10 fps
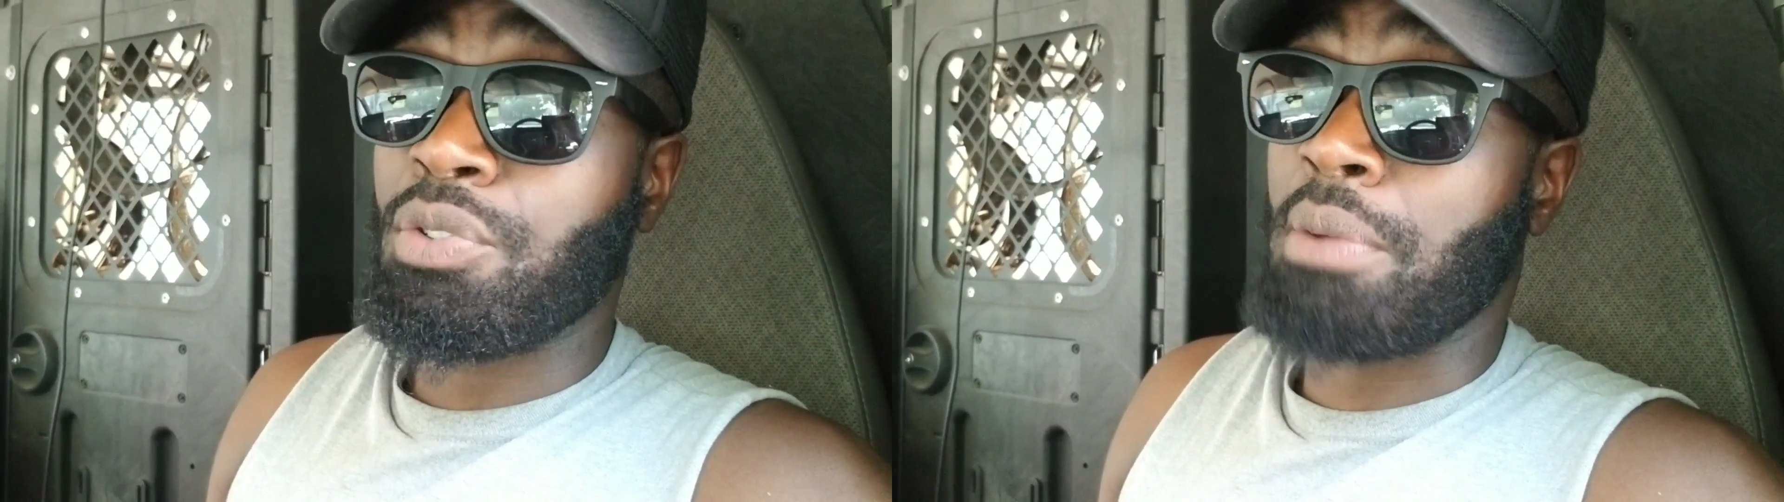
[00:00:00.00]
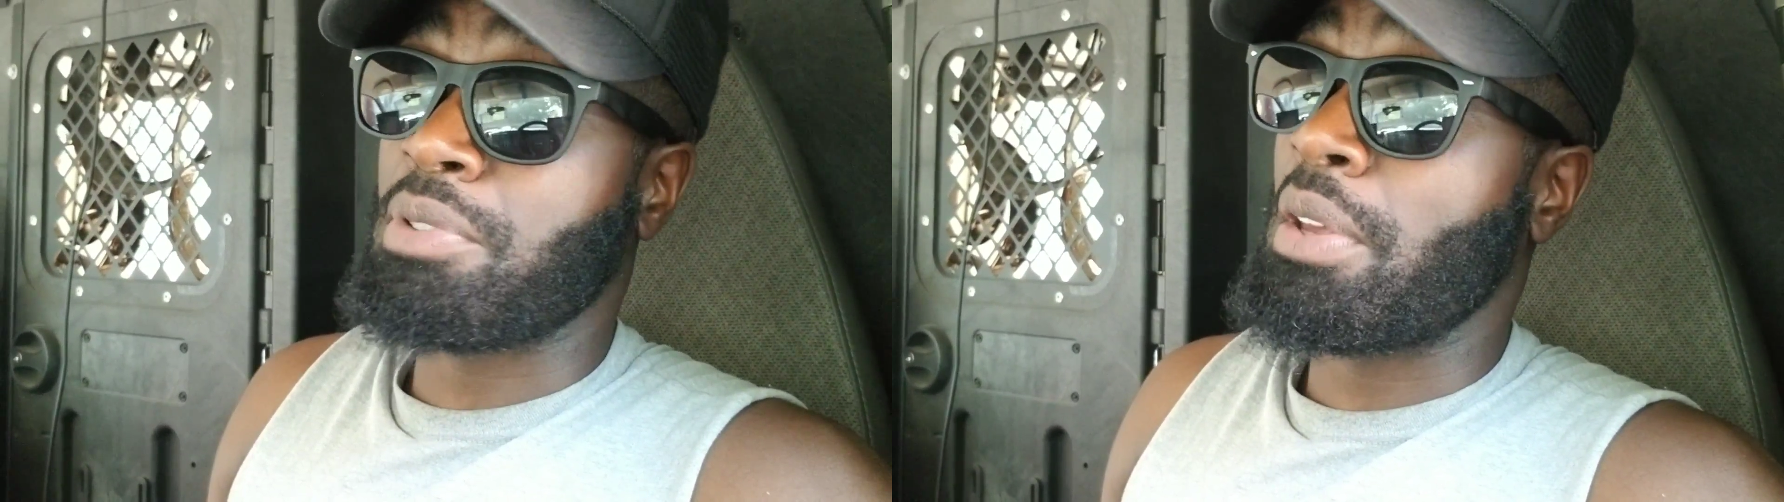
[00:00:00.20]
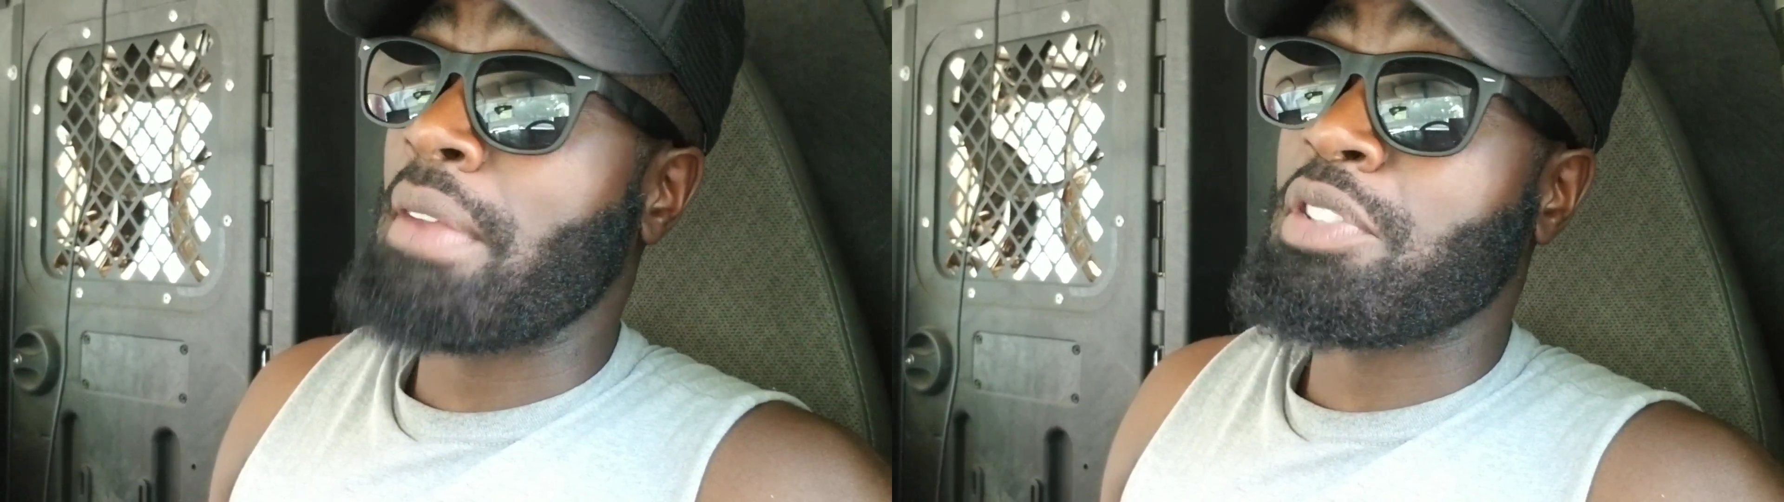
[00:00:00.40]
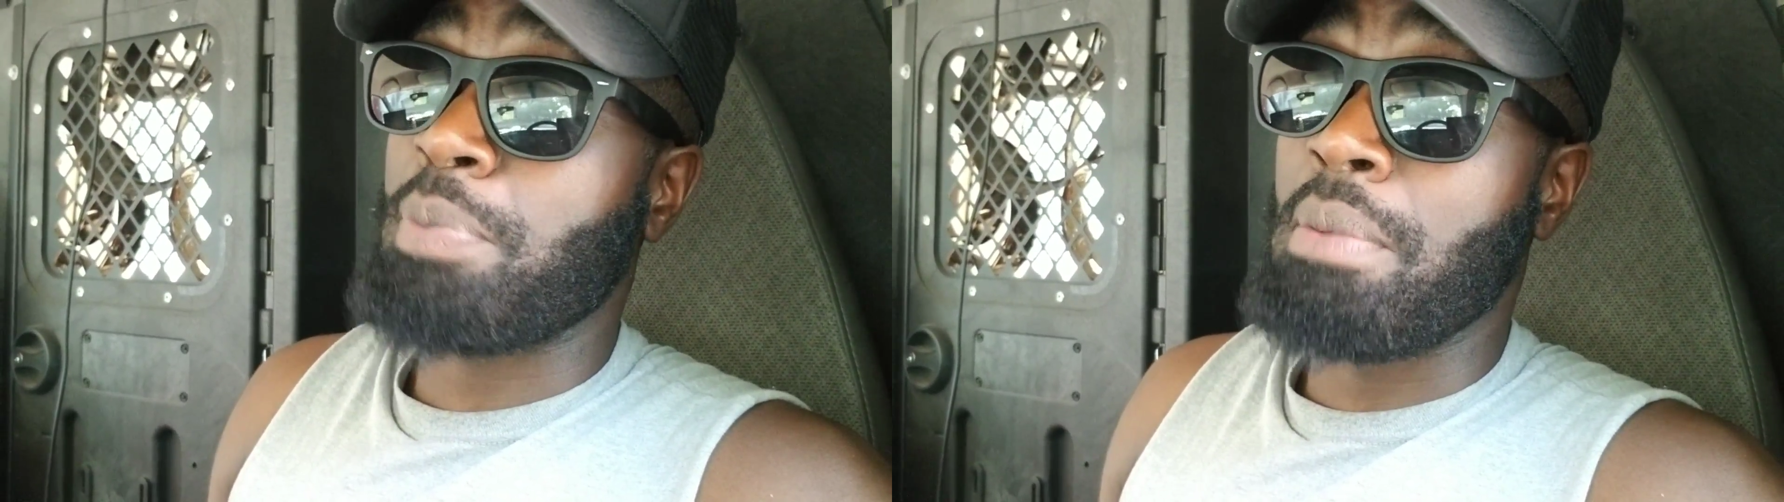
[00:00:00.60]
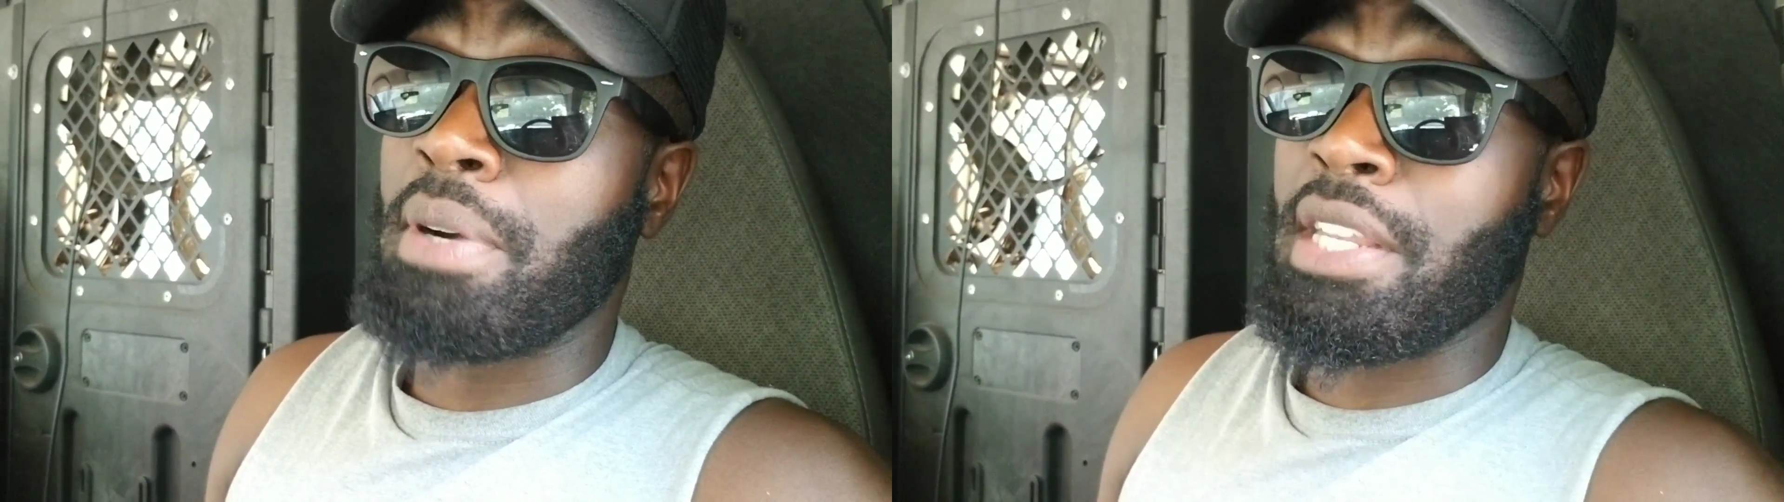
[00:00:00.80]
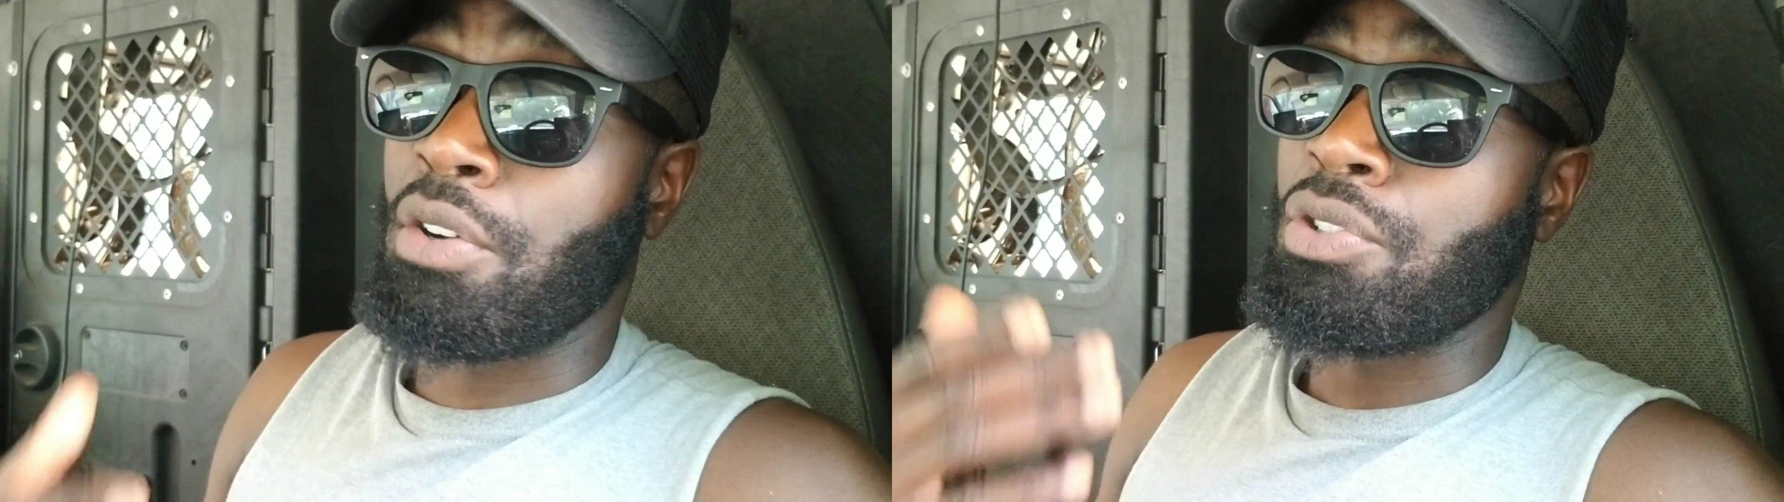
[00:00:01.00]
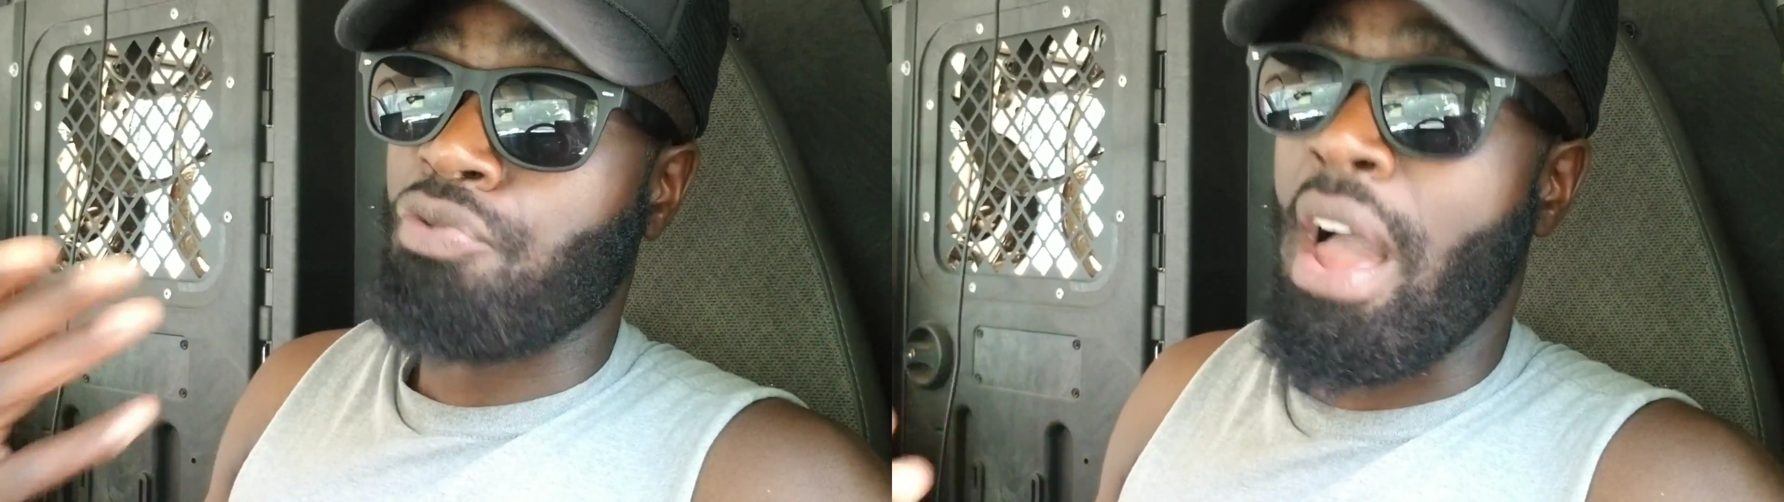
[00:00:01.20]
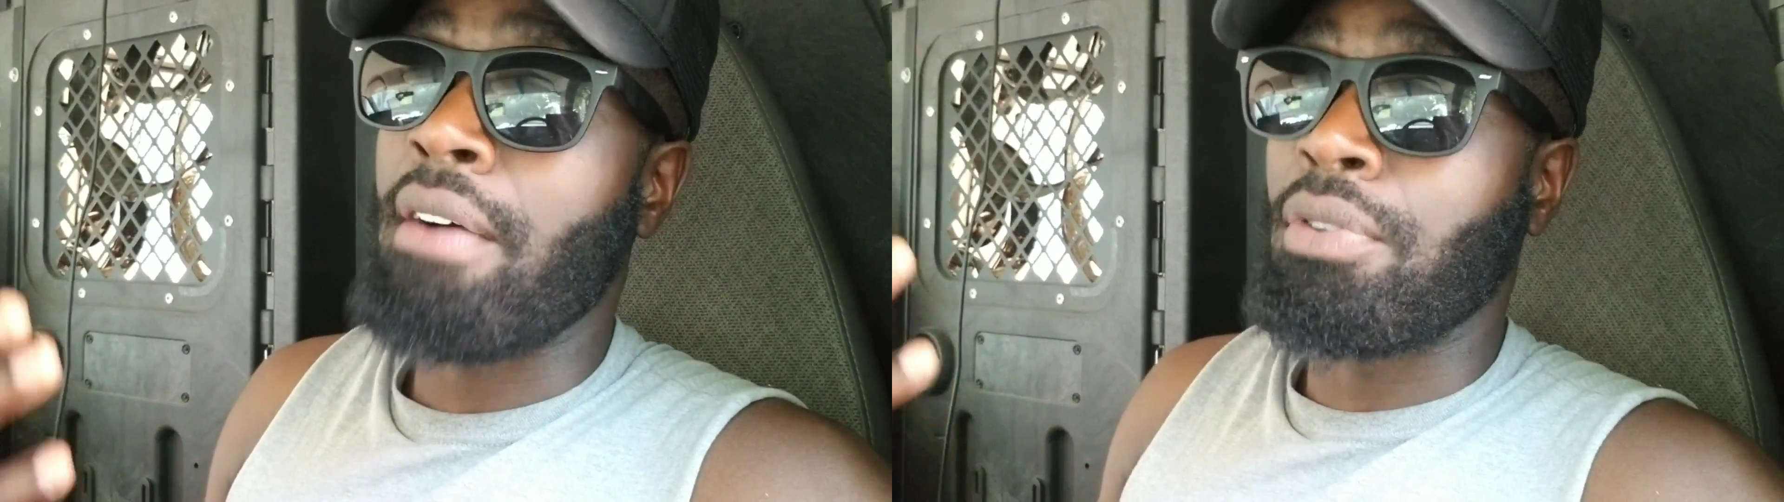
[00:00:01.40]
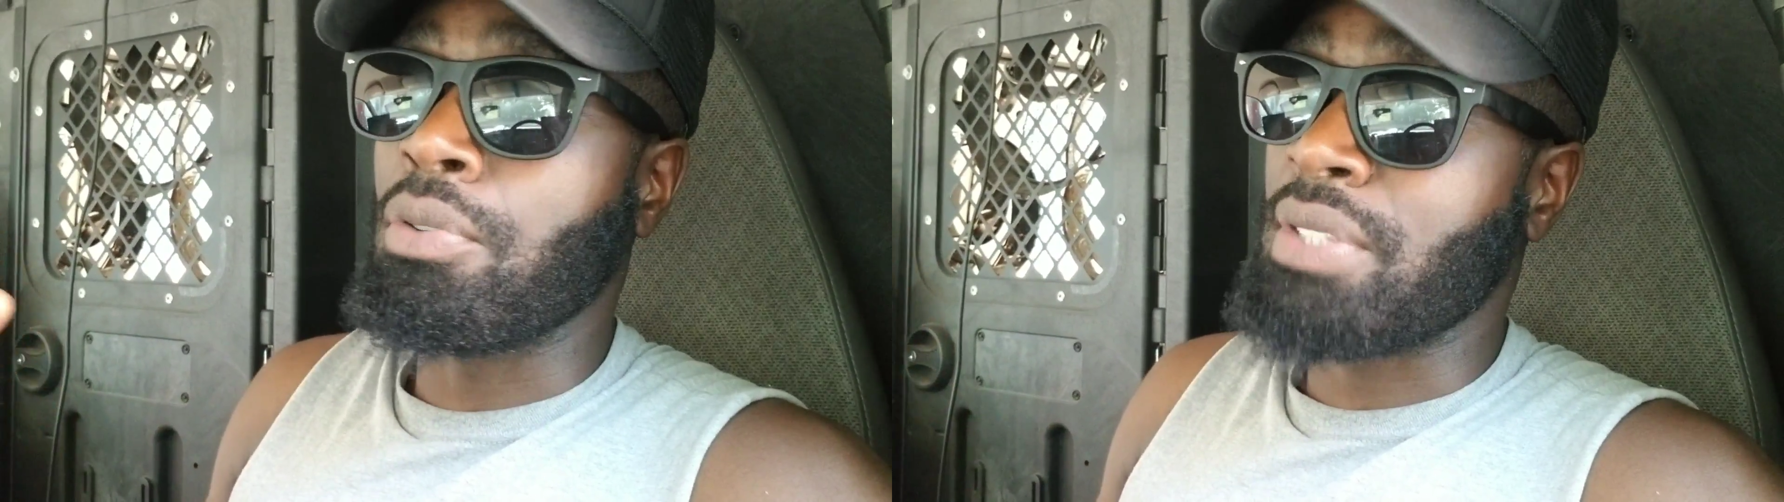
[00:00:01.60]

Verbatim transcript: but I'm still have to spend money on travel,